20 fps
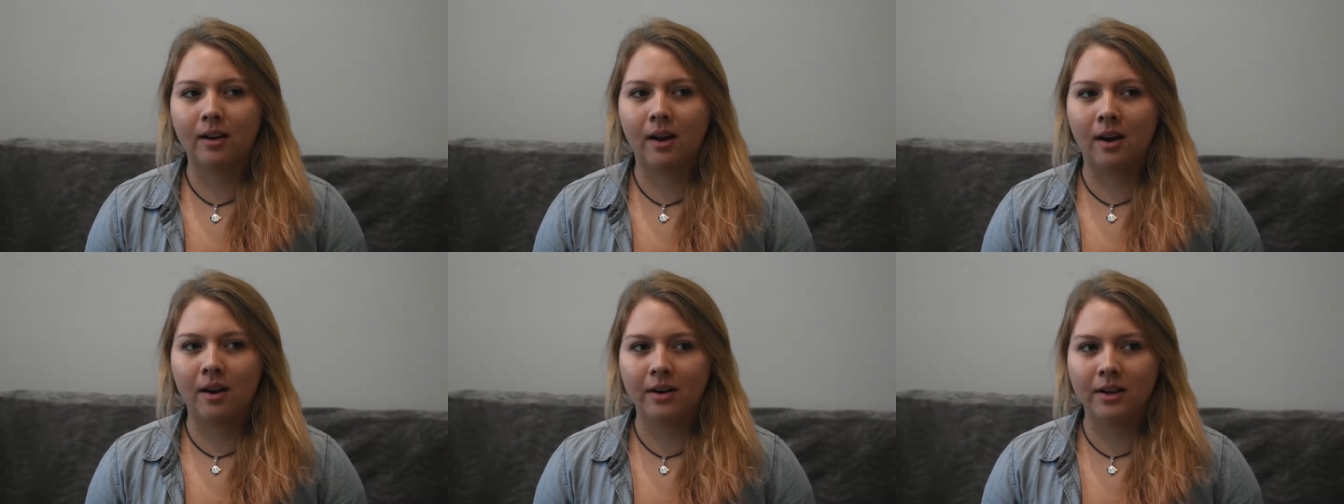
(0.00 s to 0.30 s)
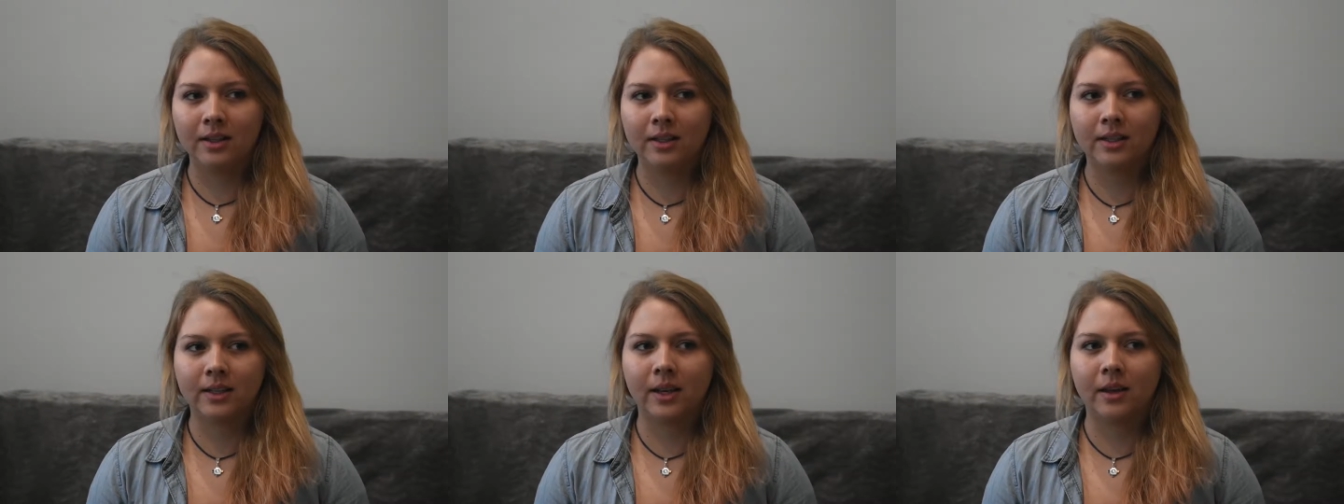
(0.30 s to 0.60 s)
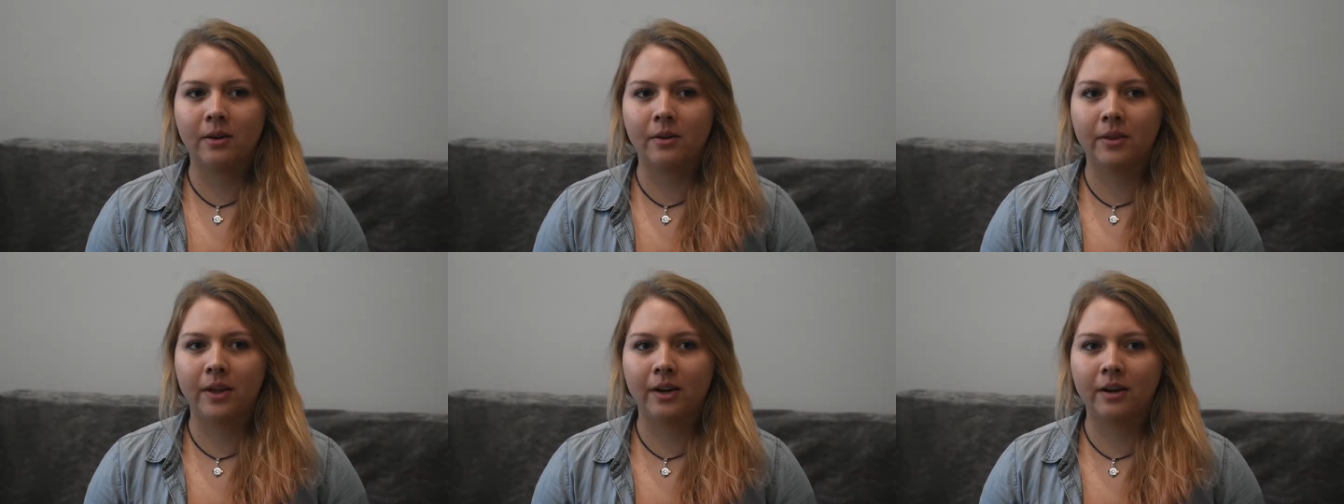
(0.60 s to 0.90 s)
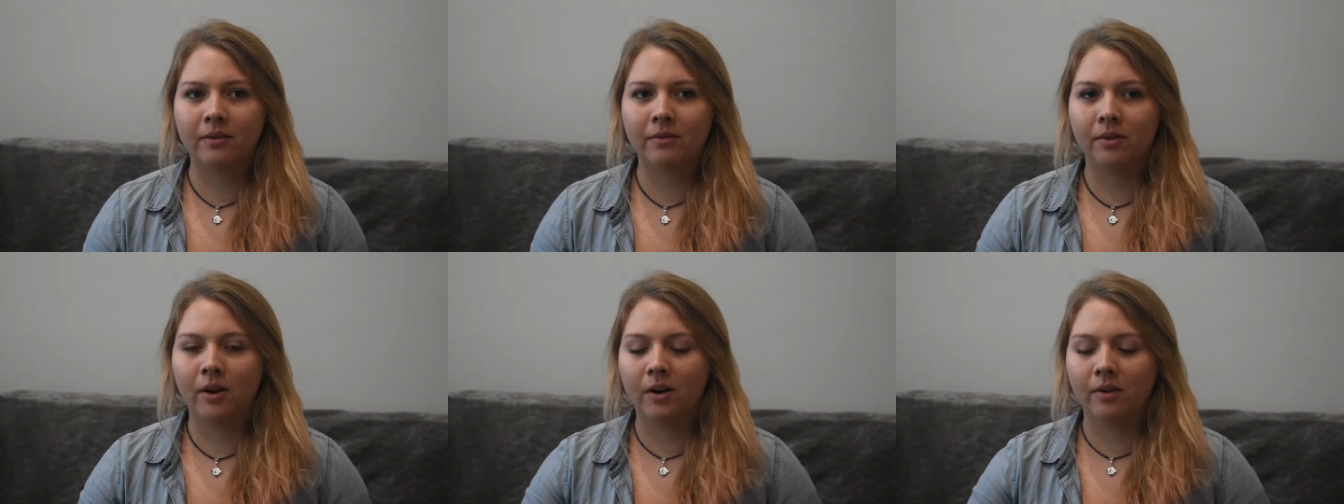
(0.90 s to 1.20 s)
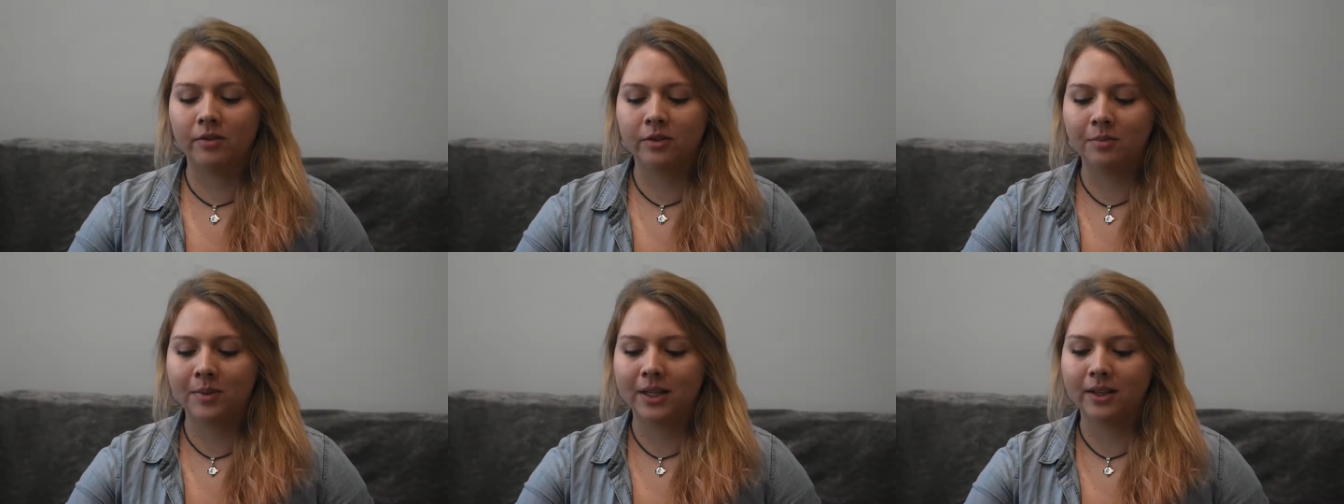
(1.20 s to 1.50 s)
on a scale that
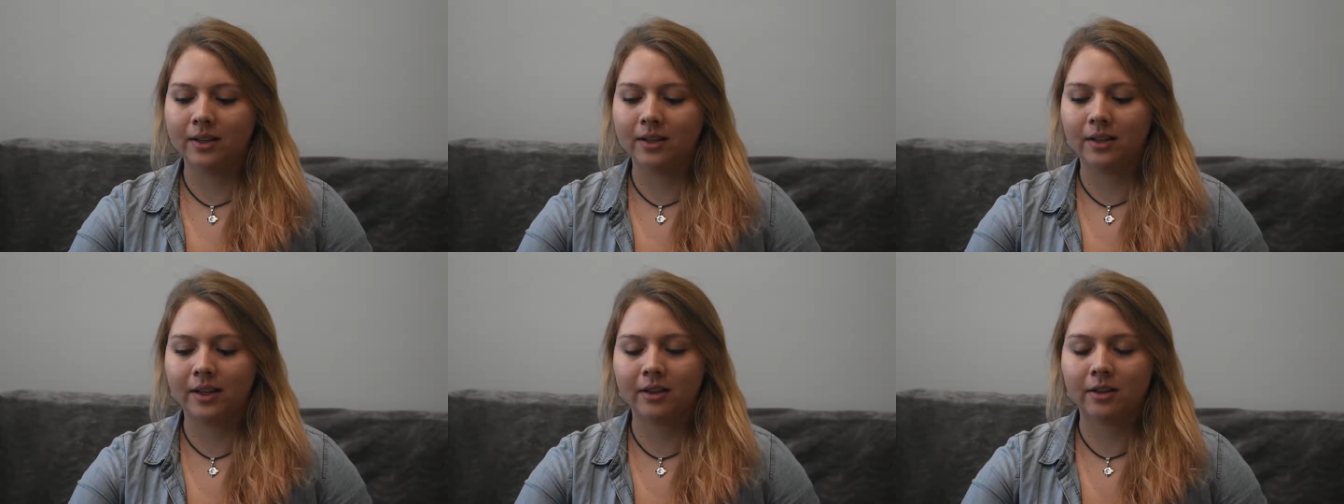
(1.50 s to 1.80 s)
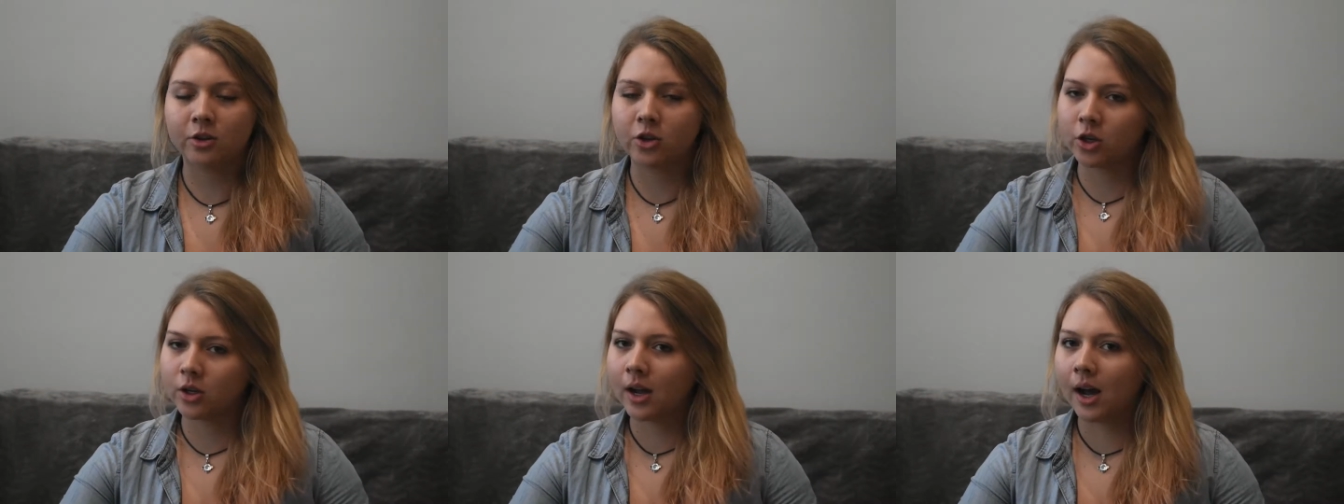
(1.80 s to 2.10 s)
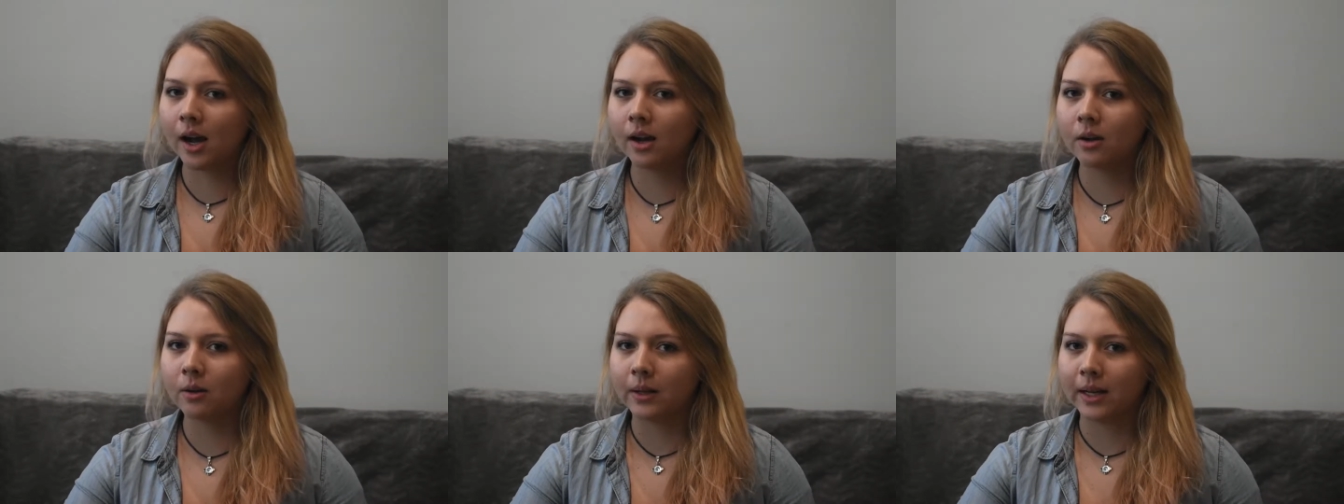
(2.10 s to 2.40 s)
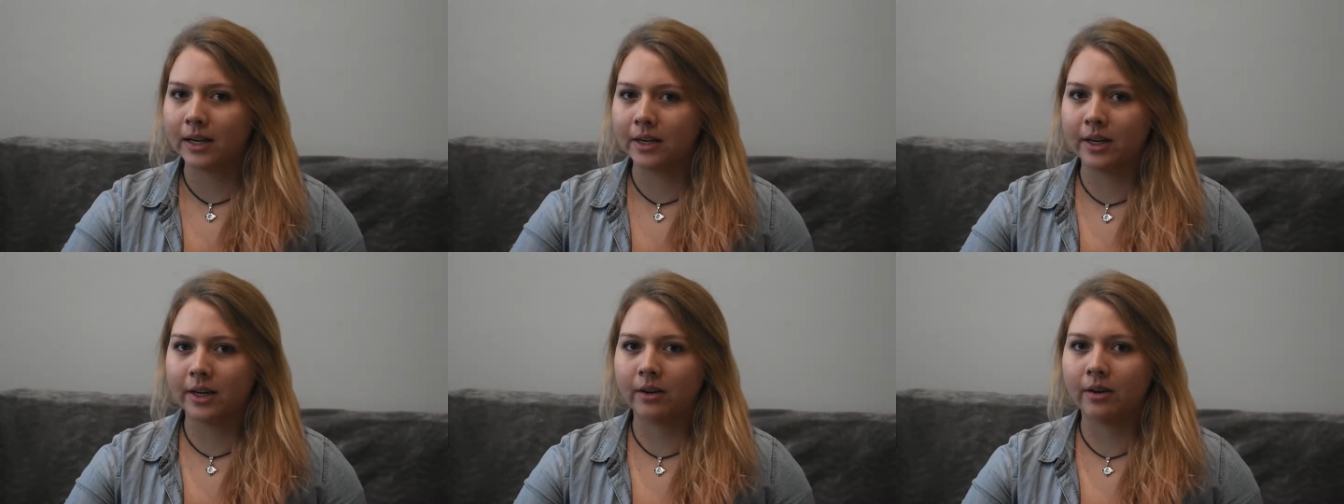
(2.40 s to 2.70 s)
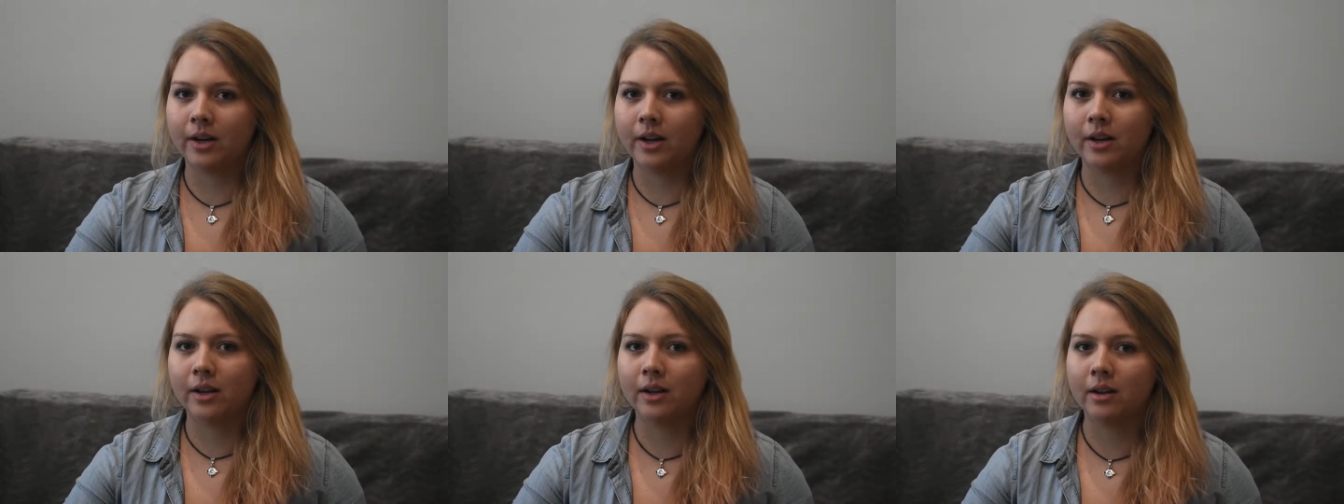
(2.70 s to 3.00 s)
involved mainly like the Chicagoland
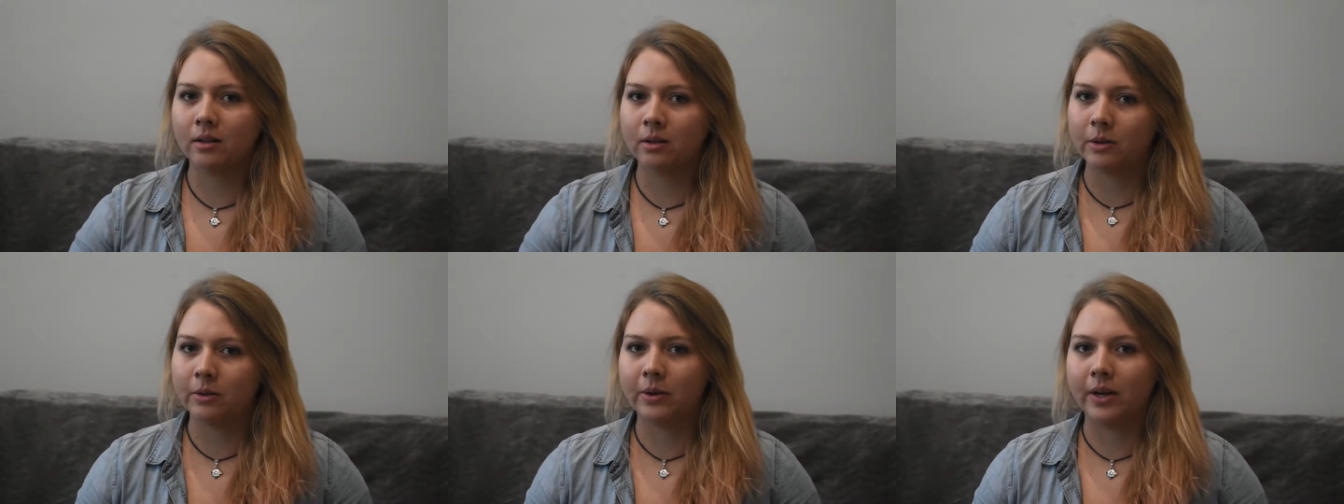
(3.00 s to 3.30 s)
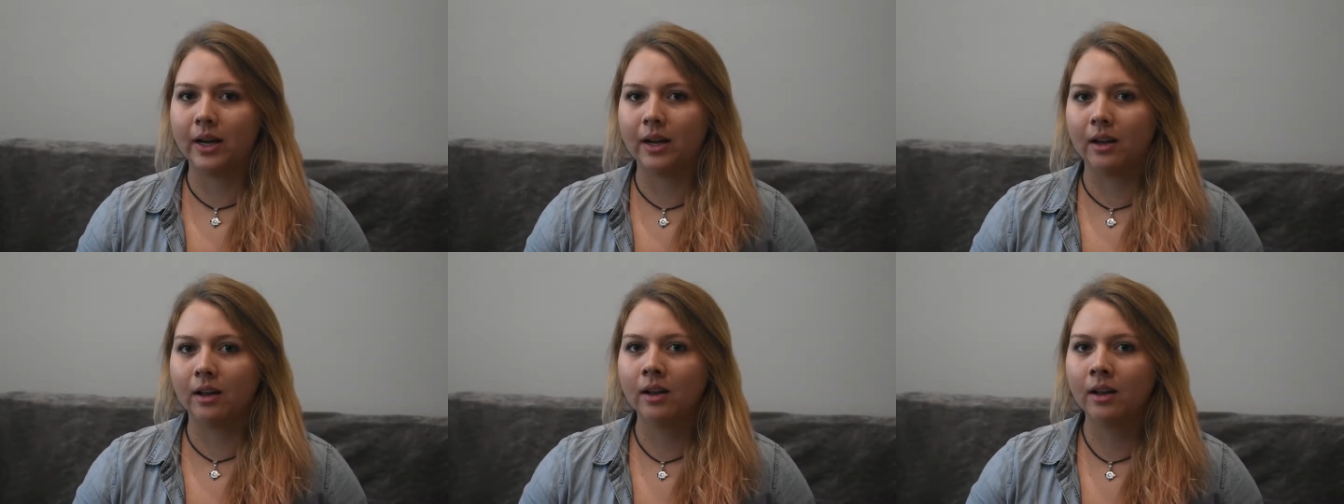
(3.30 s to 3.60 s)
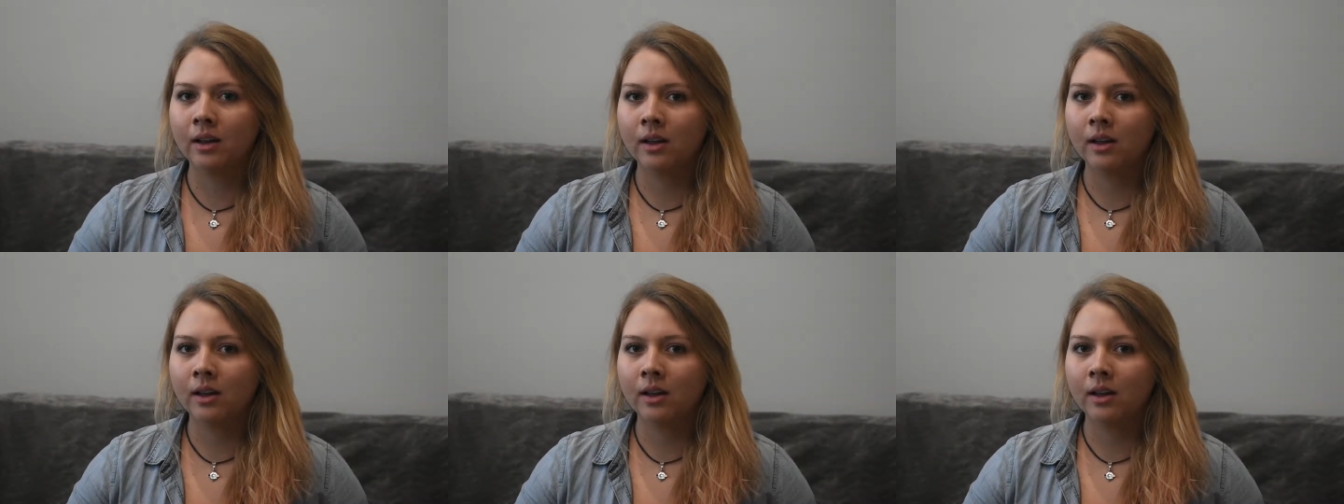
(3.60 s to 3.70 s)
area, including